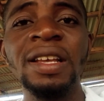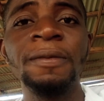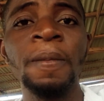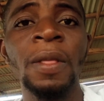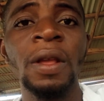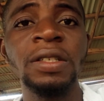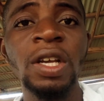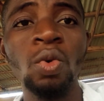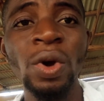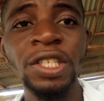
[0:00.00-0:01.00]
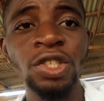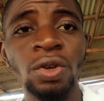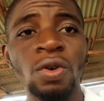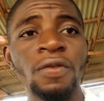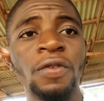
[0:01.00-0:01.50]
the
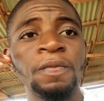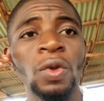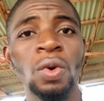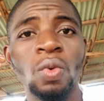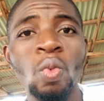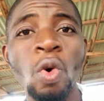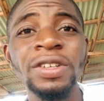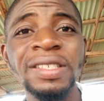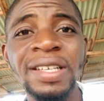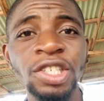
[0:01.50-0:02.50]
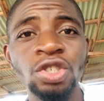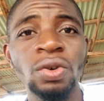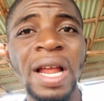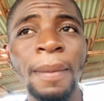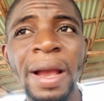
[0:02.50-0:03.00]
question of what
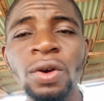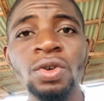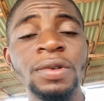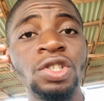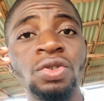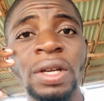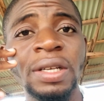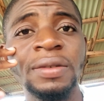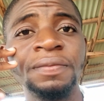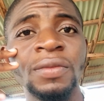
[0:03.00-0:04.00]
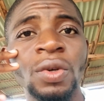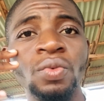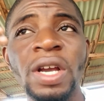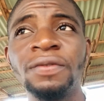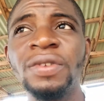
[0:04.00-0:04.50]
session am I going to be trading.
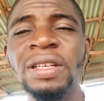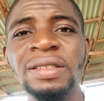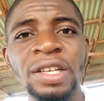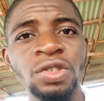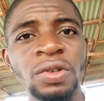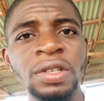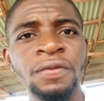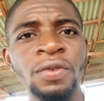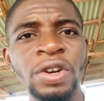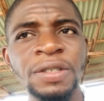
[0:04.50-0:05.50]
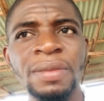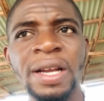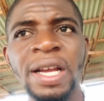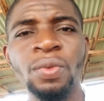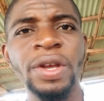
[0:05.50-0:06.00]
We have three sessions in the forex
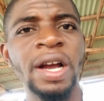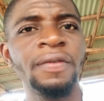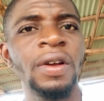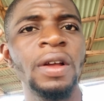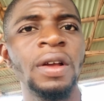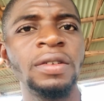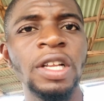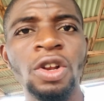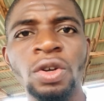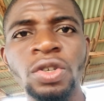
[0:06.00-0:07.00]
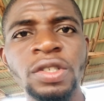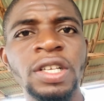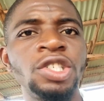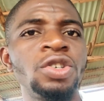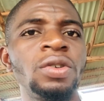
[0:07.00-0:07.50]
market. We have the London
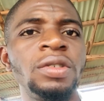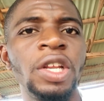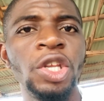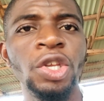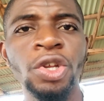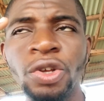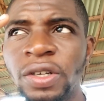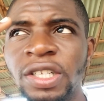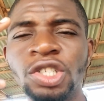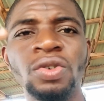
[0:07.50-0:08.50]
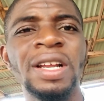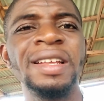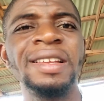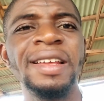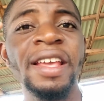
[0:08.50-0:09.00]
session, the New York session, and
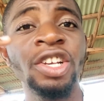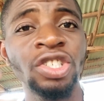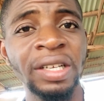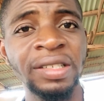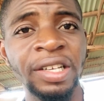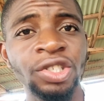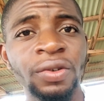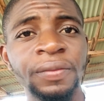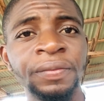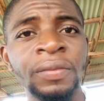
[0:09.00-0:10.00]
then the Asian session.